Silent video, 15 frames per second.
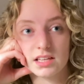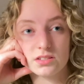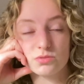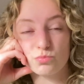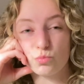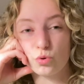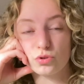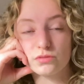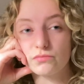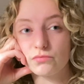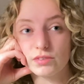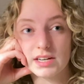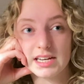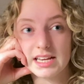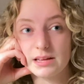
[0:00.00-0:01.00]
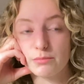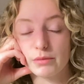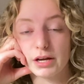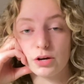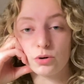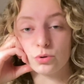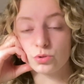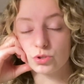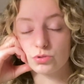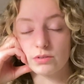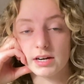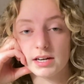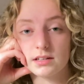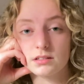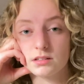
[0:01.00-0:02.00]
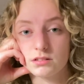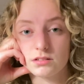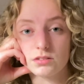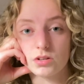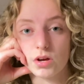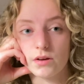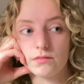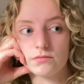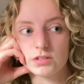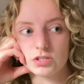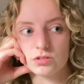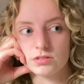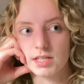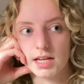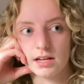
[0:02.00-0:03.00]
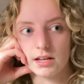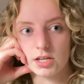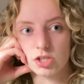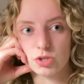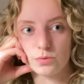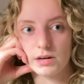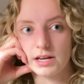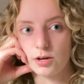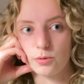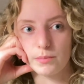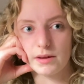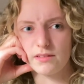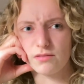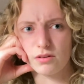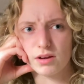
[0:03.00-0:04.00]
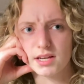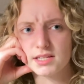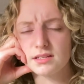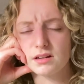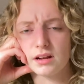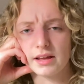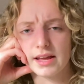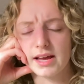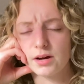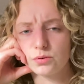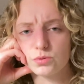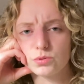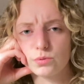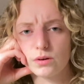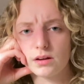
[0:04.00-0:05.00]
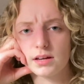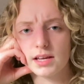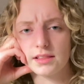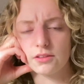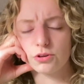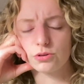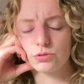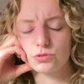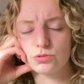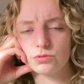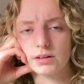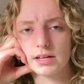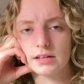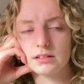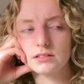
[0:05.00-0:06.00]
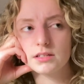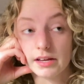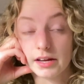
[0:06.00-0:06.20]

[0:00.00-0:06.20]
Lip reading: It wasn't really in my contract and stuff. It just said like, do a little bit of like housework in the contract.